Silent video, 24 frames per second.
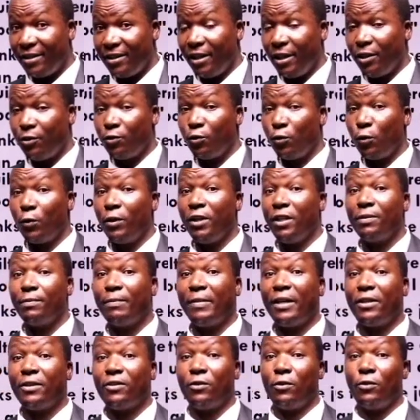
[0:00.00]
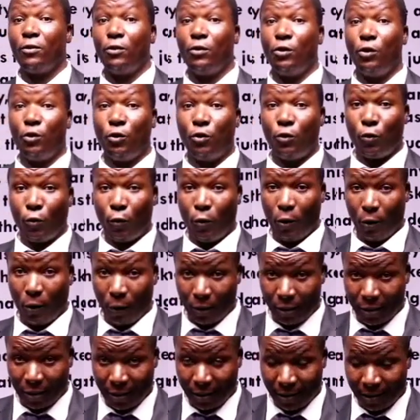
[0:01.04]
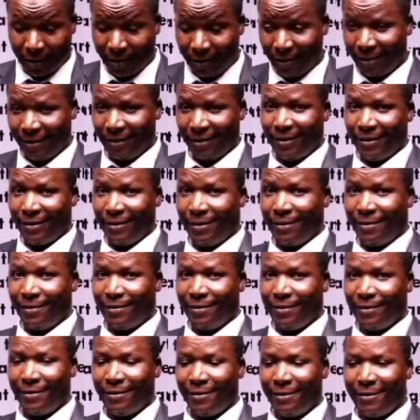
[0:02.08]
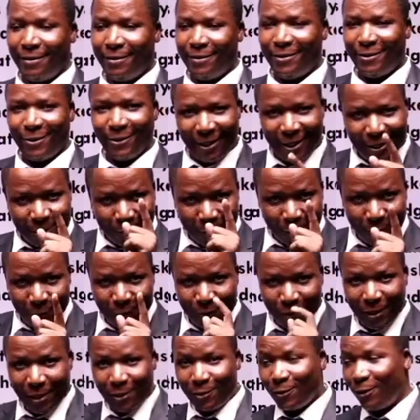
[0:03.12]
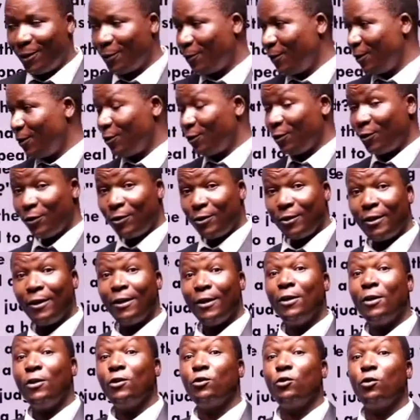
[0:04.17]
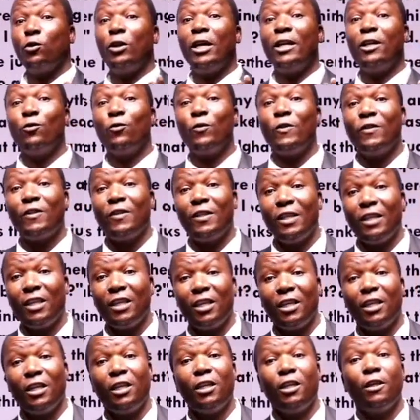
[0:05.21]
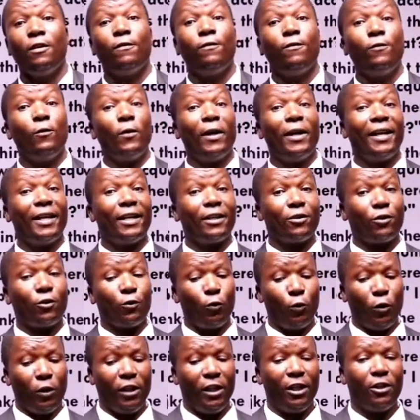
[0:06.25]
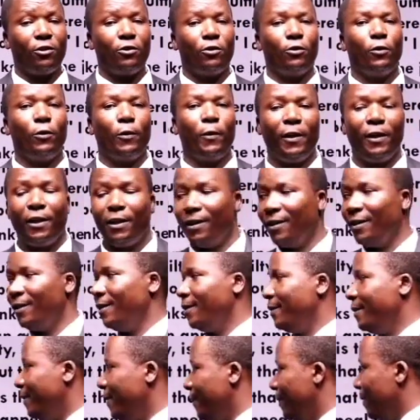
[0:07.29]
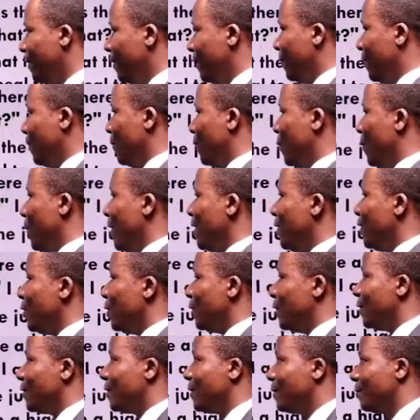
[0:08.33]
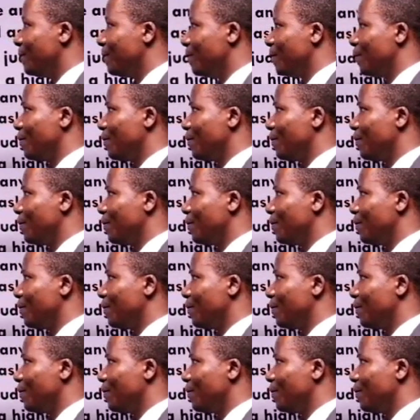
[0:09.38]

They took this person to court. So let's go straight to the questions so that we see if you understood the story. Questions.